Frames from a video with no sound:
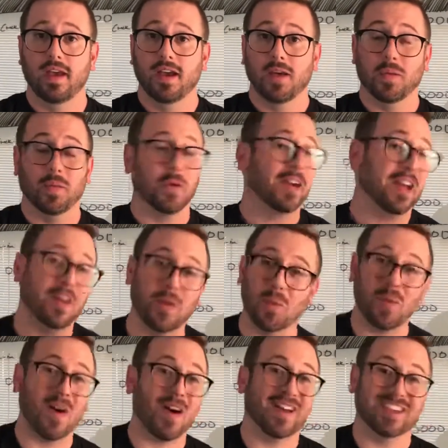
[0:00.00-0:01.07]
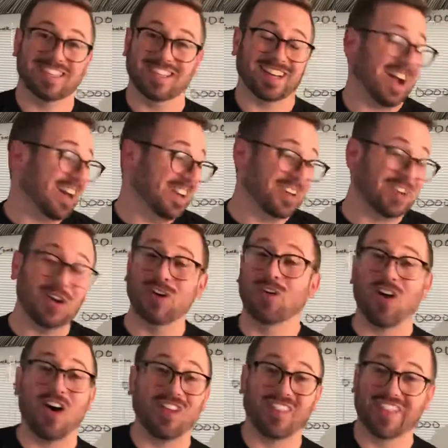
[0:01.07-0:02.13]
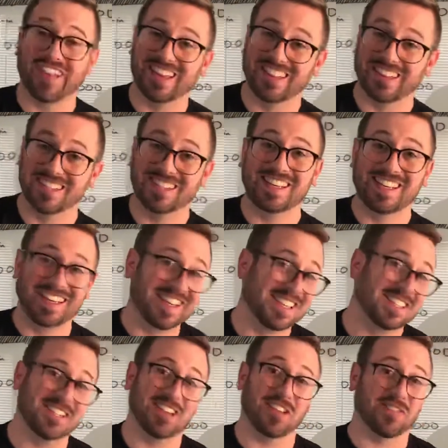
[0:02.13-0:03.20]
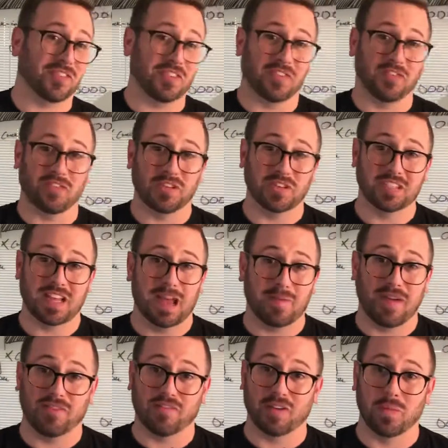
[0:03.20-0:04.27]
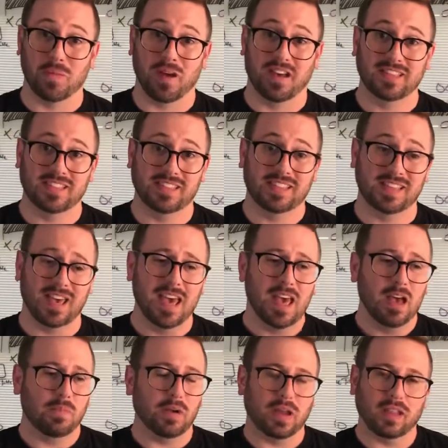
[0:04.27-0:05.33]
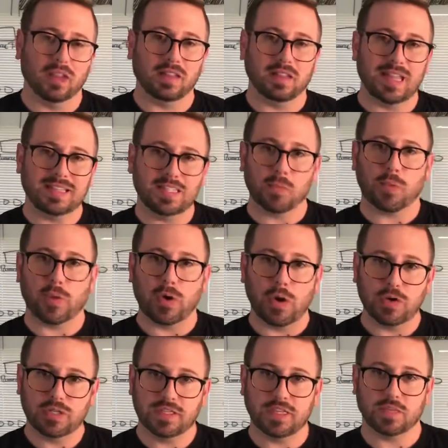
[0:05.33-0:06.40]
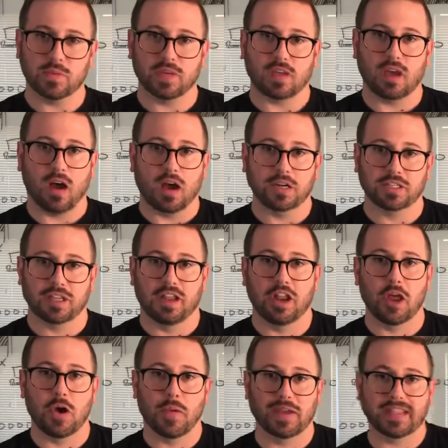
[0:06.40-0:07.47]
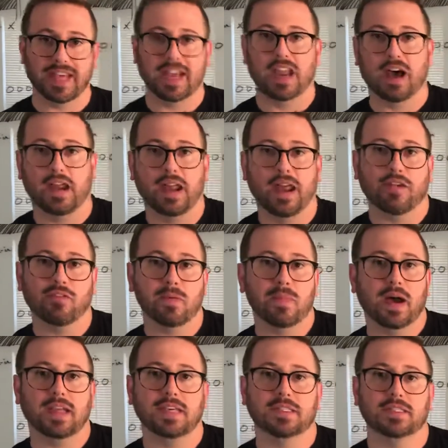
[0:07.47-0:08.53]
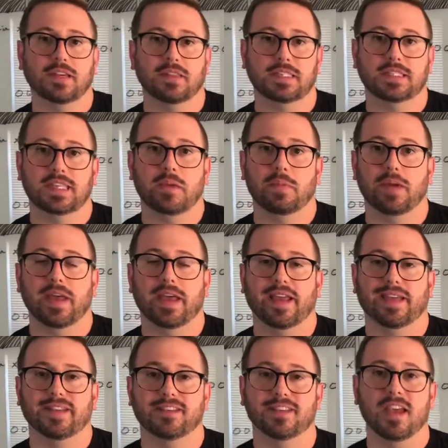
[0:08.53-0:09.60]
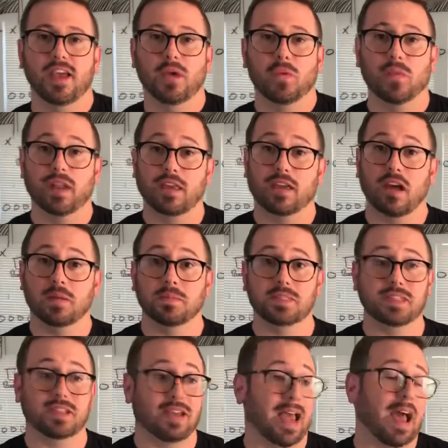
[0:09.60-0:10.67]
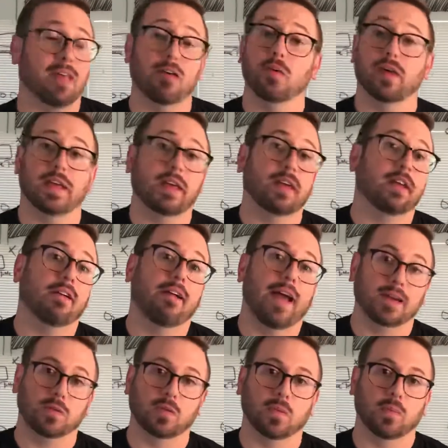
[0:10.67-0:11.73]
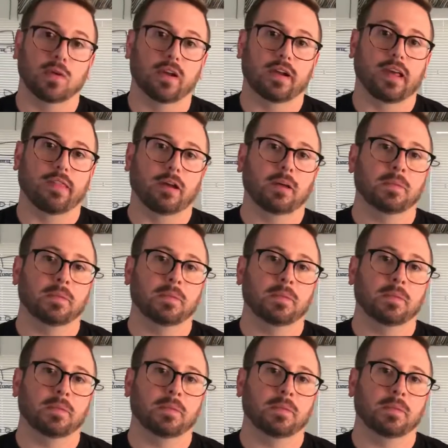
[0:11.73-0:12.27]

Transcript: We're going to want to kind of go all in, seeing each other for the first time after months. But let's approach this with caution, knowing that not everybody is on the same page when it comes to how they want to interact with one another.